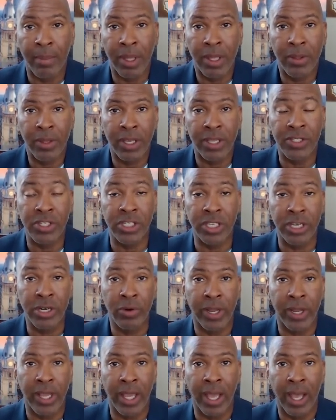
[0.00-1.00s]

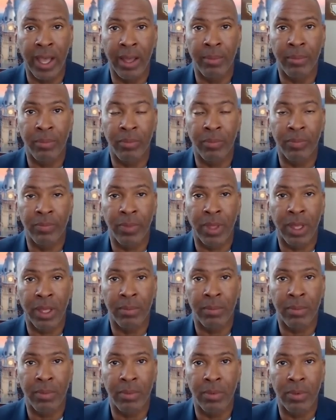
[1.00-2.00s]
considering
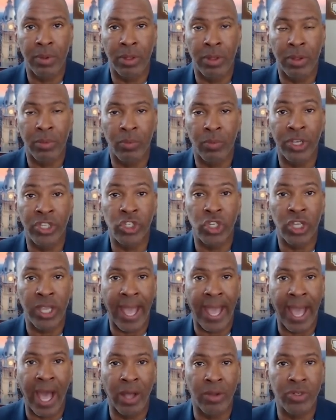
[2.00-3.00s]
reaching
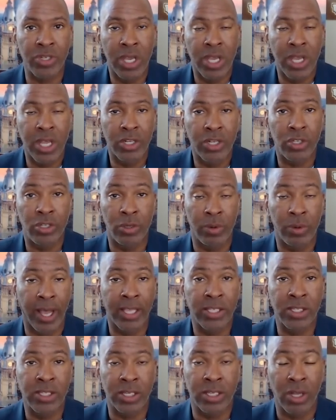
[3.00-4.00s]
out to
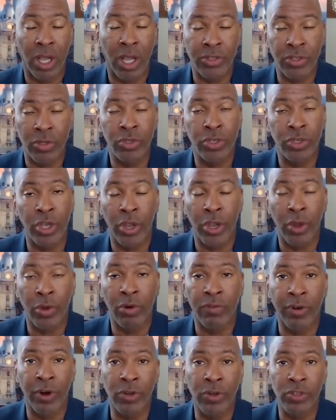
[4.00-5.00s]
us and also to your
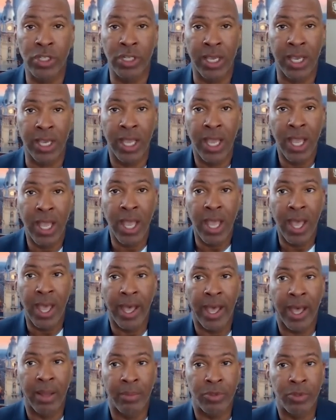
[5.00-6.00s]
university
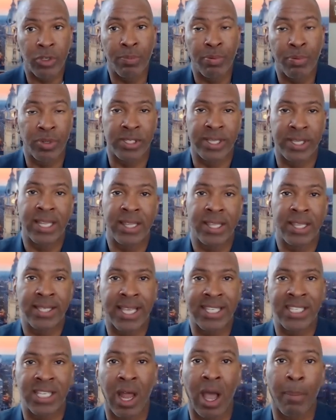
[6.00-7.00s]
to present this
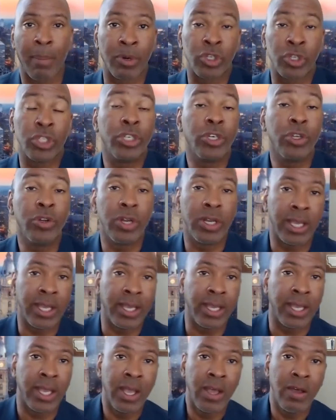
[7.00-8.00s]
as an
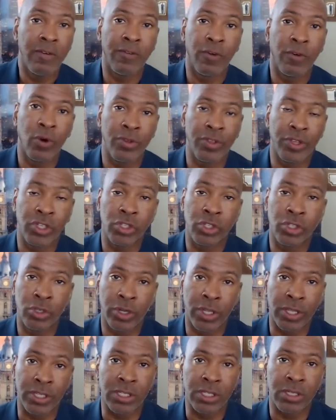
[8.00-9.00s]
opportunity for the
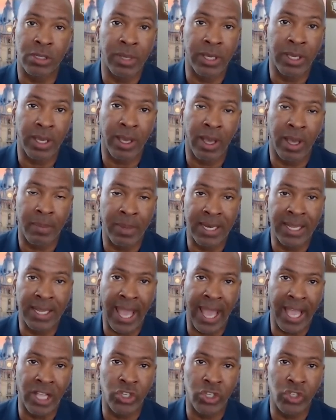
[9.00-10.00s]
students to become
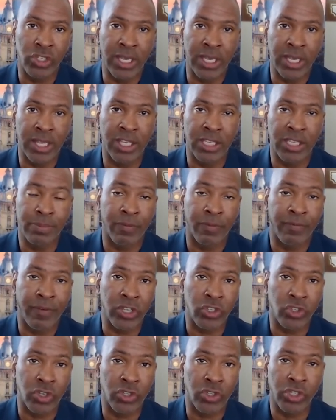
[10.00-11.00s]
engaged in this
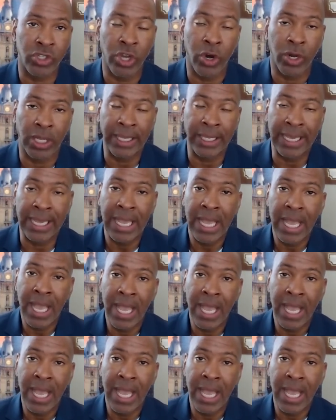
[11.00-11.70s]
profession. Certainly,